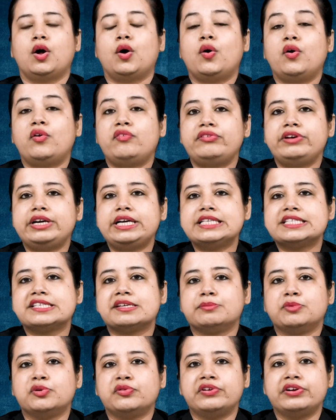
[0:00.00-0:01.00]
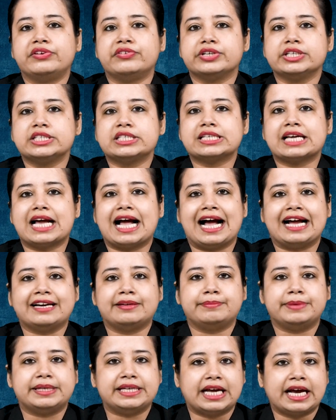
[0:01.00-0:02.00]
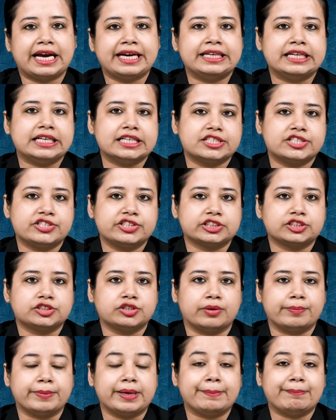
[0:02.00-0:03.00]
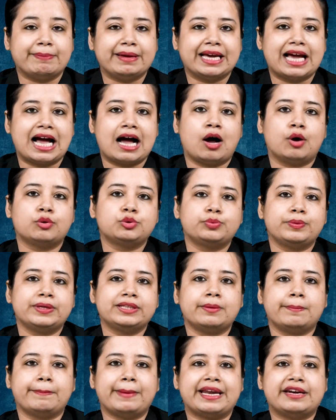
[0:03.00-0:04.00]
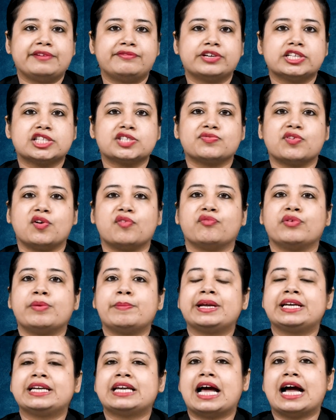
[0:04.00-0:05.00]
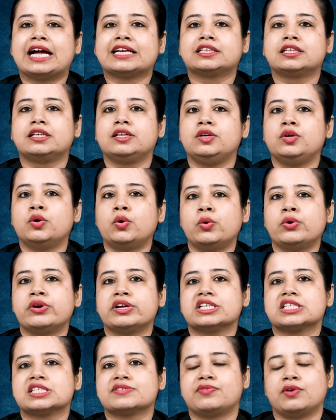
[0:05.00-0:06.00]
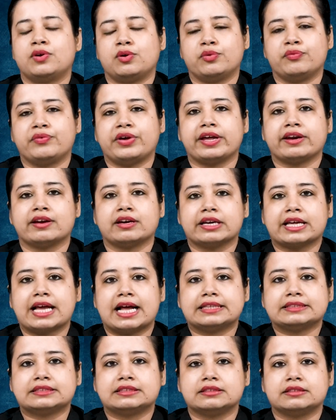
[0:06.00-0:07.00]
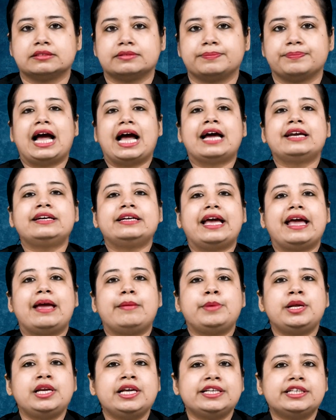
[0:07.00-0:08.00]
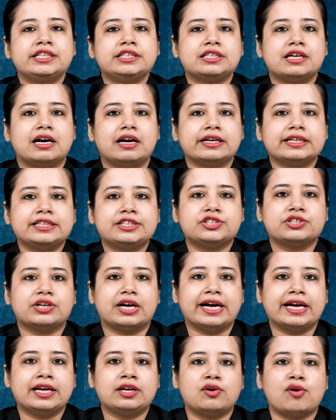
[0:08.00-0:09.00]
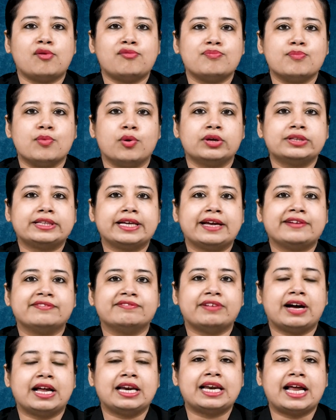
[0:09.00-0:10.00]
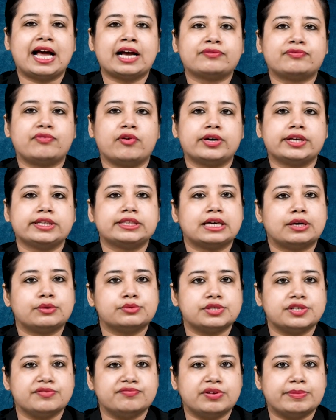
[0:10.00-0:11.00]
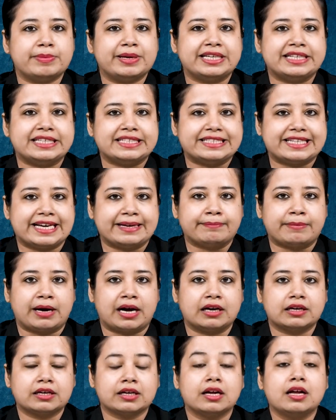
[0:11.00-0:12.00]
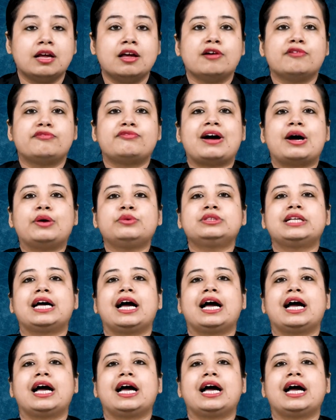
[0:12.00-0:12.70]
Ovaries removal risk at benign hysterectomy may outweigh the benefits for women at low risk for ovarian cancer. An emulated target trial of more than 1,40,000 women in Denmark found